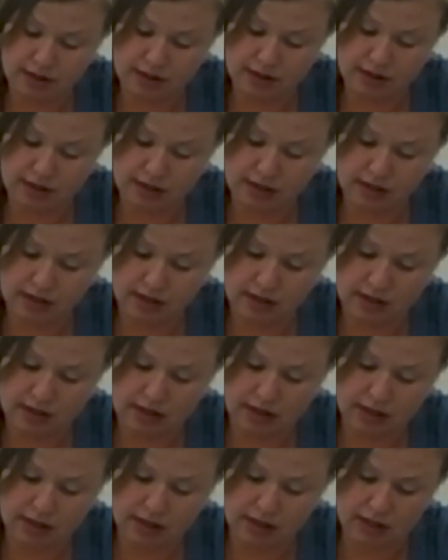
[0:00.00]

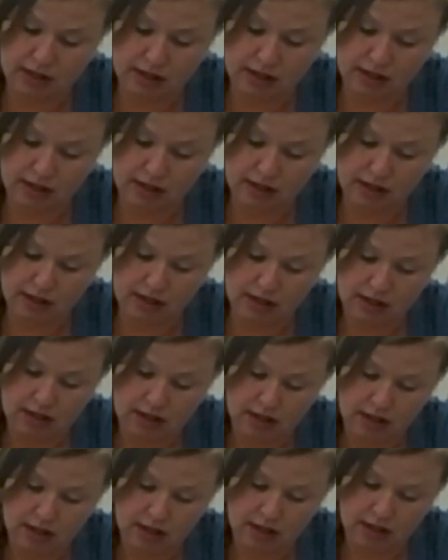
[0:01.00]

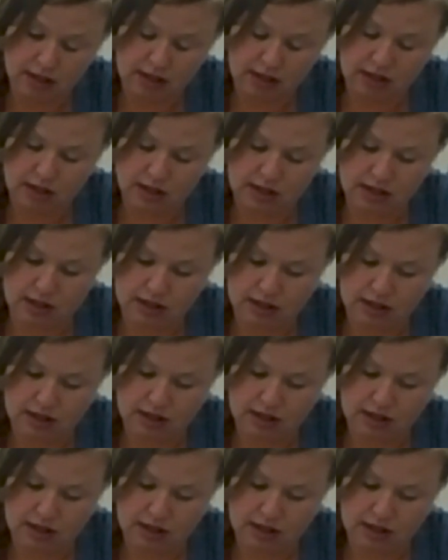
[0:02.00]
Nothing is said.